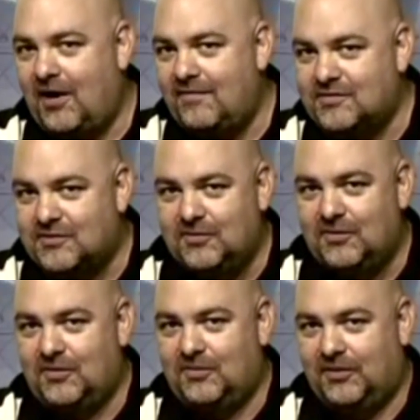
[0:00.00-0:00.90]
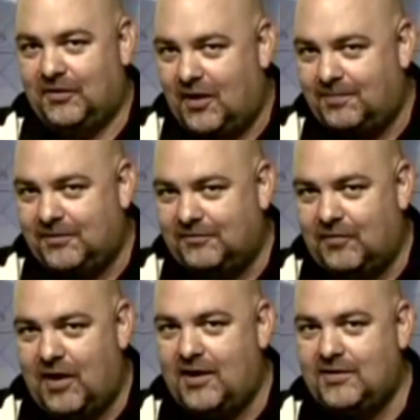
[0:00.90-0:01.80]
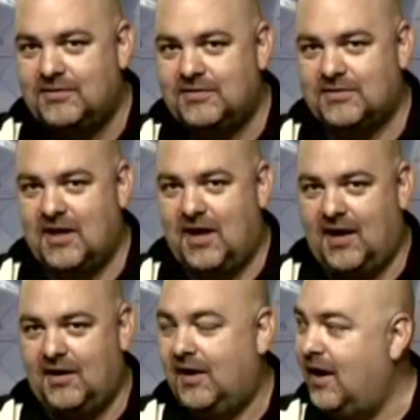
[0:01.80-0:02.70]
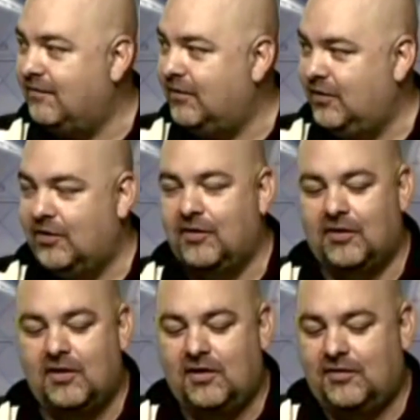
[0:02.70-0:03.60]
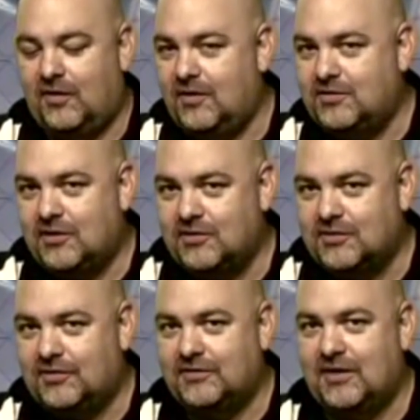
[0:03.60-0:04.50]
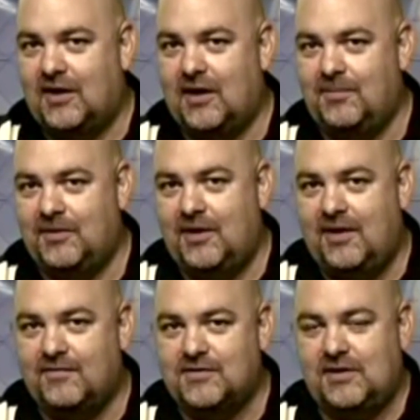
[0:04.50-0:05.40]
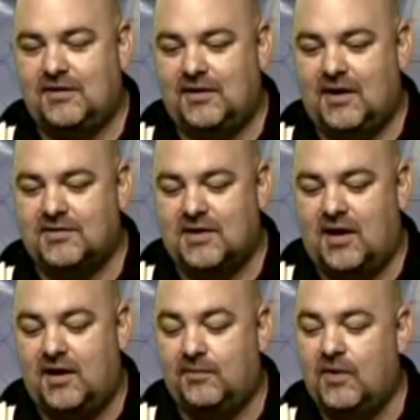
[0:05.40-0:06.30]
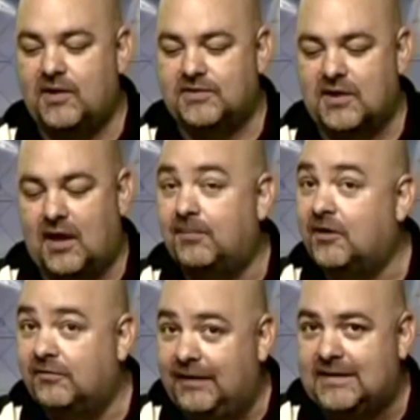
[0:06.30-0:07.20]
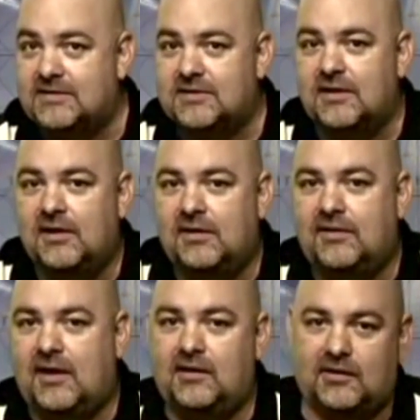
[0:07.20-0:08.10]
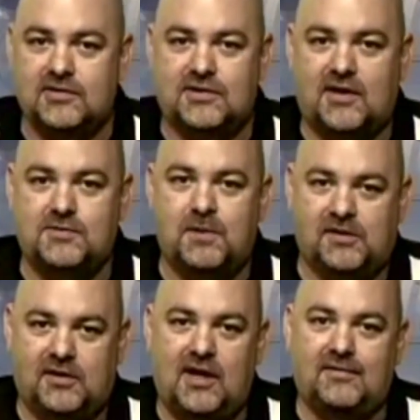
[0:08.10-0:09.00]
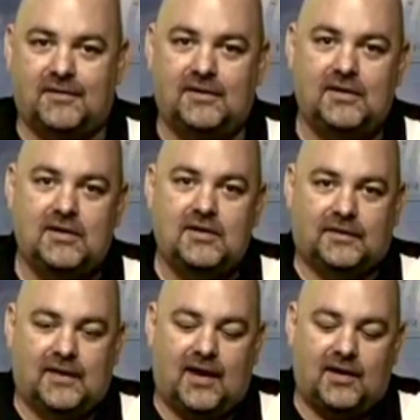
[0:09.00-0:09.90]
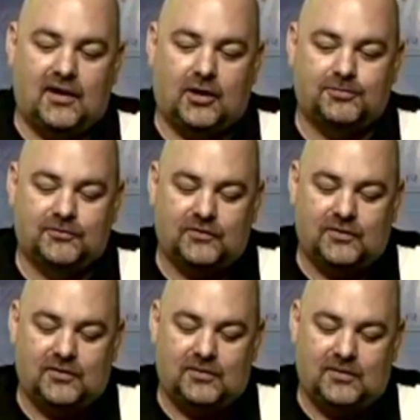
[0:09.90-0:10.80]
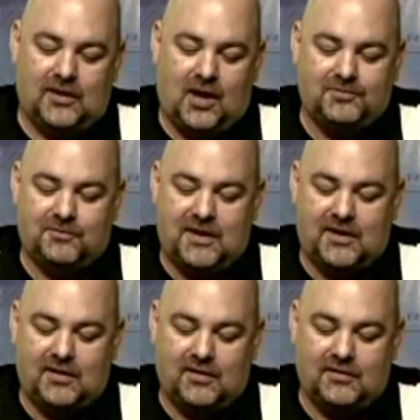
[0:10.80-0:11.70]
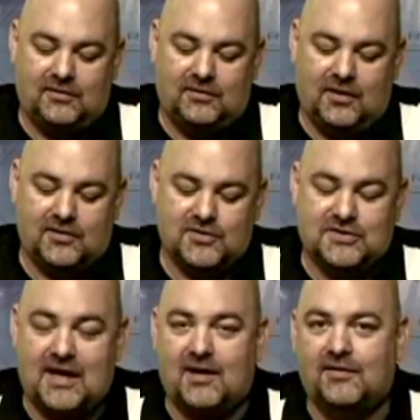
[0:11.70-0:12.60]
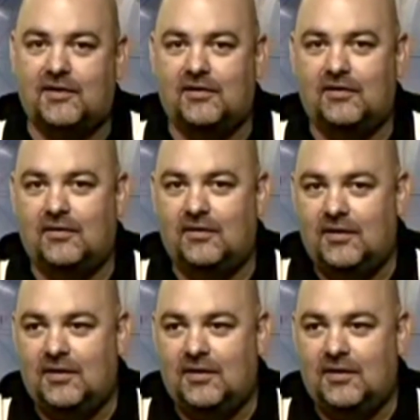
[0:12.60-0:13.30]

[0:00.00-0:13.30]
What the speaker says: private school with a couple of friends, and they're in church all the time and they never see anything outside. I'm convinced, the 8 years that I spent in the Navy that helped me understand that